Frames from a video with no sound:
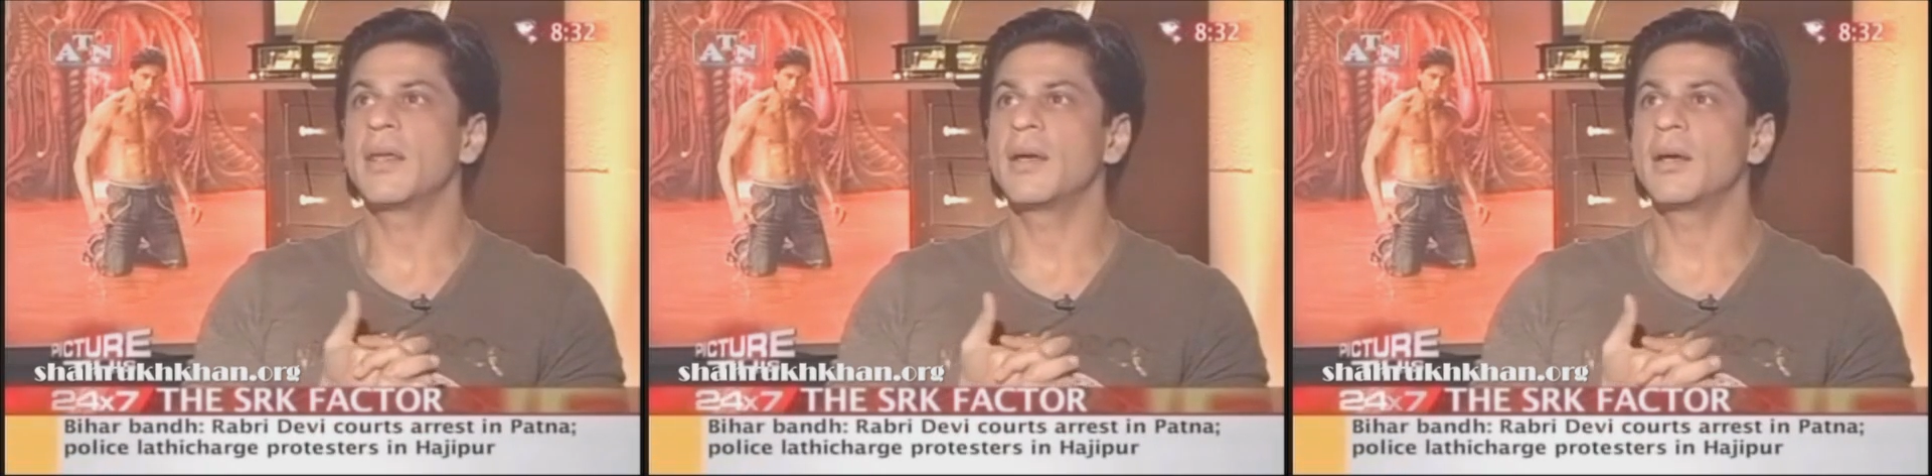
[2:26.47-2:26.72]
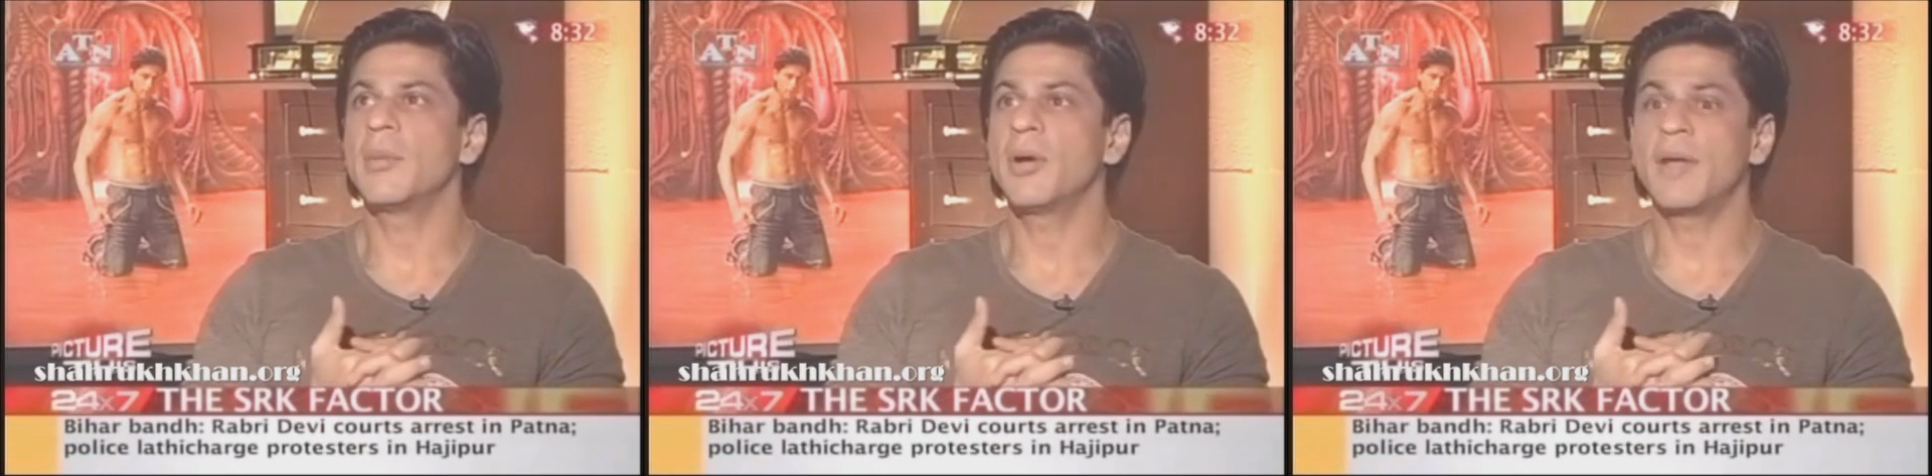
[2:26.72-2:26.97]

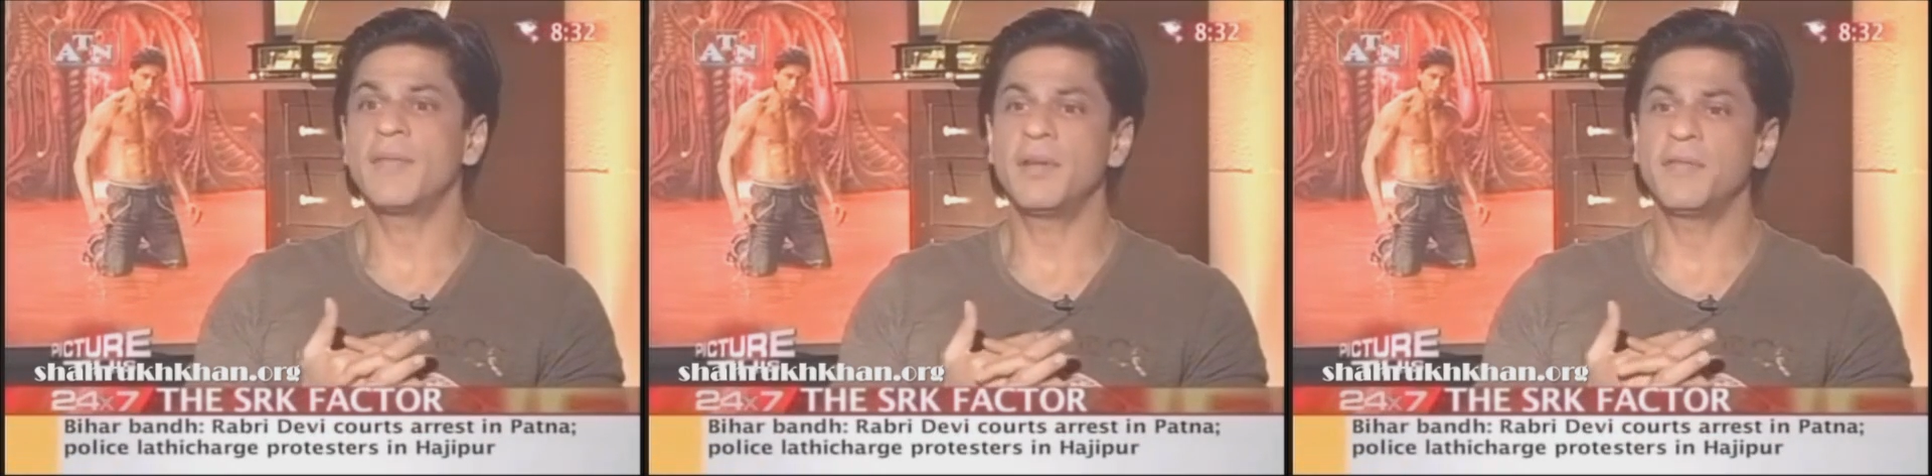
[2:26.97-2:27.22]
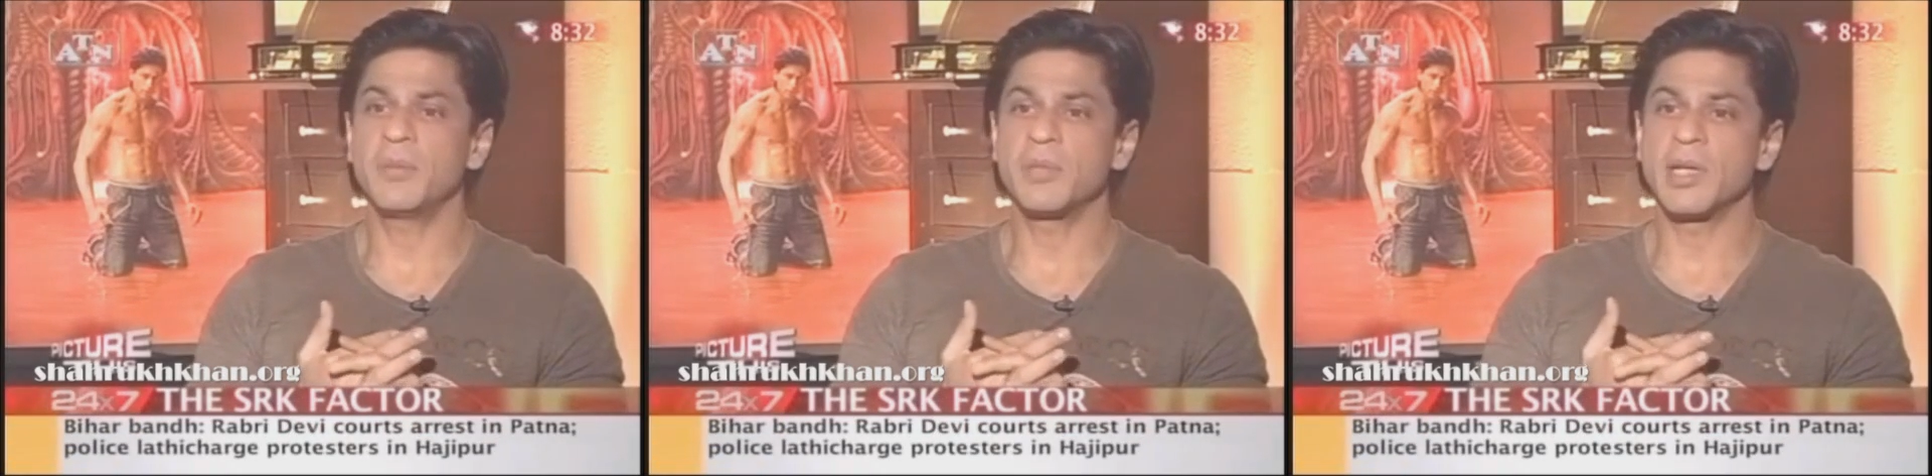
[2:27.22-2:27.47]
thinking about,
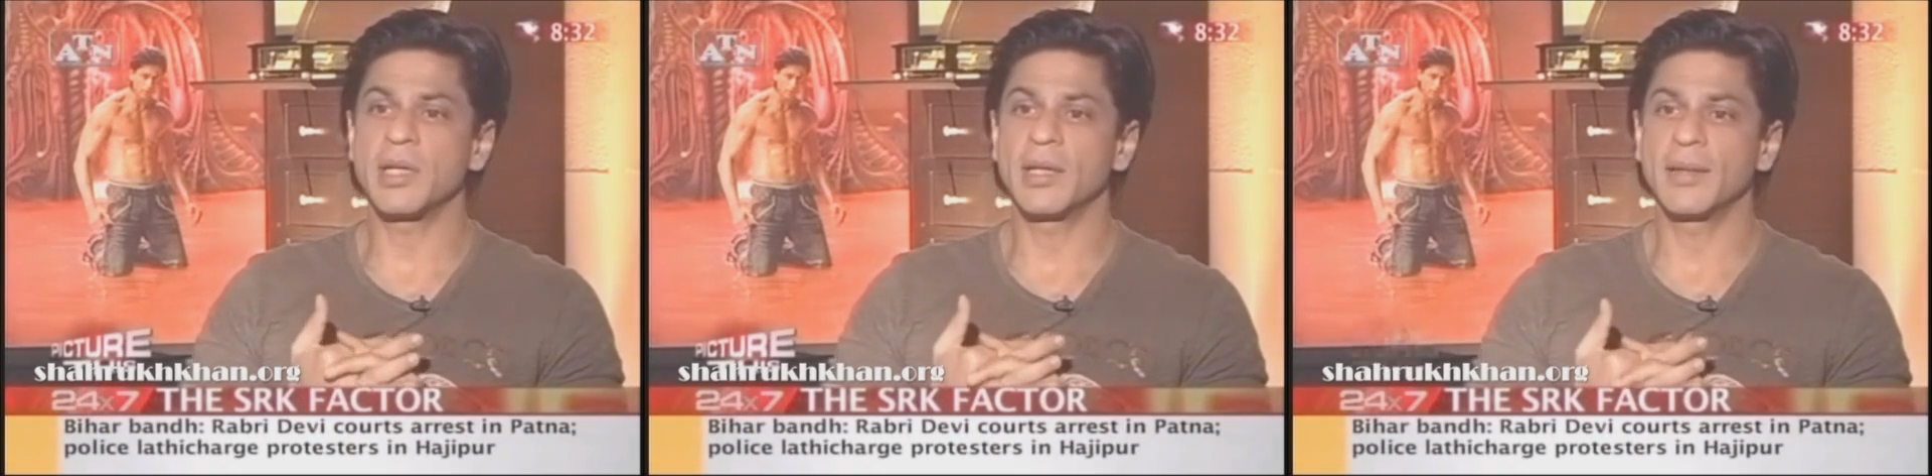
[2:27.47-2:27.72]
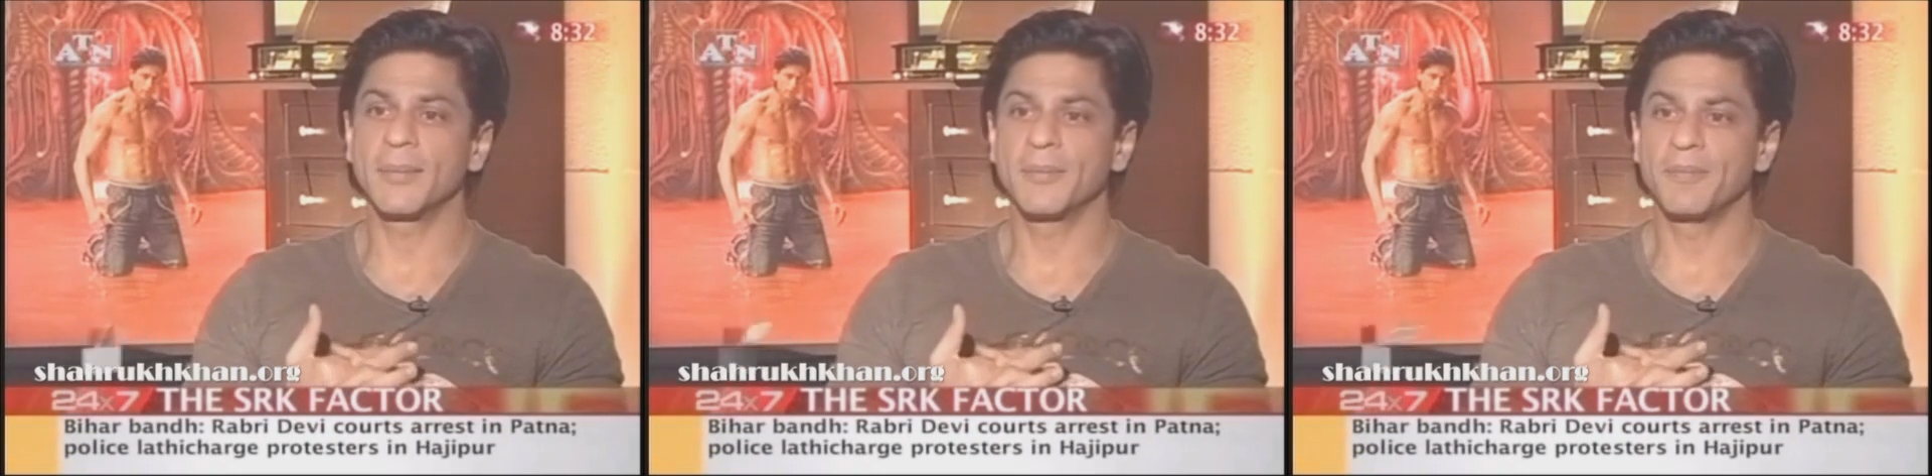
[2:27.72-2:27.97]
I've done films
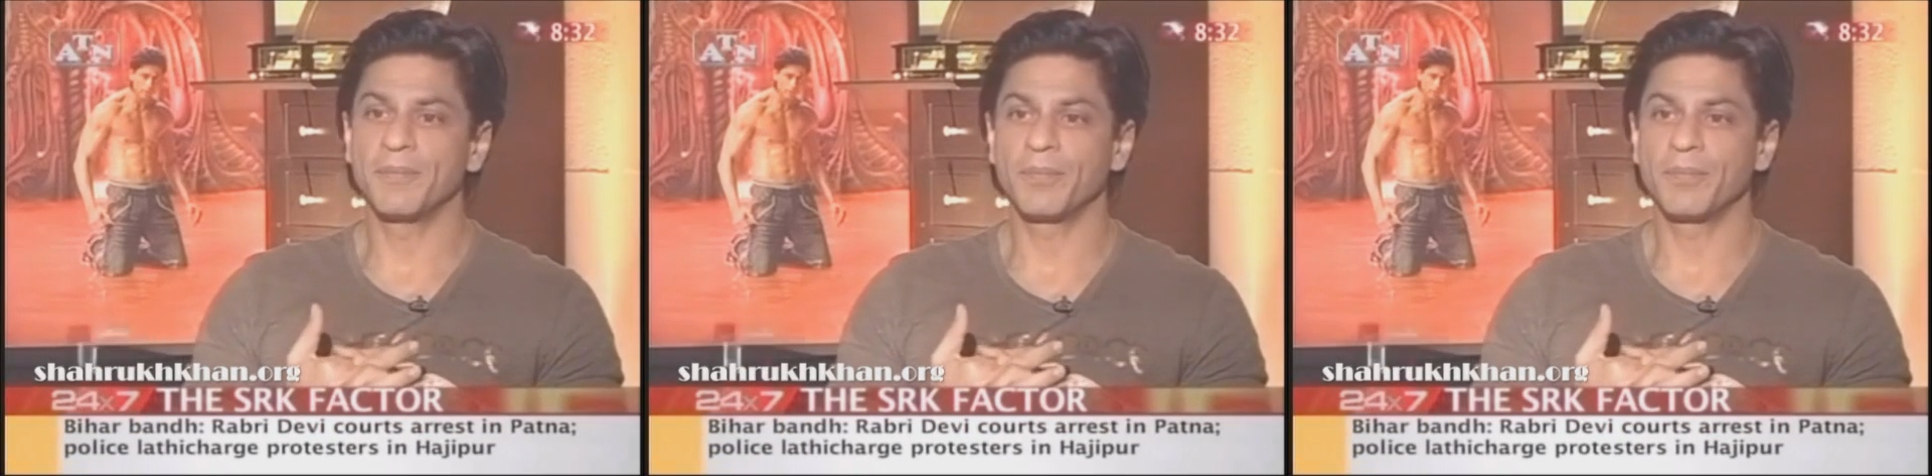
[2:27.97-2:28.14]
like that.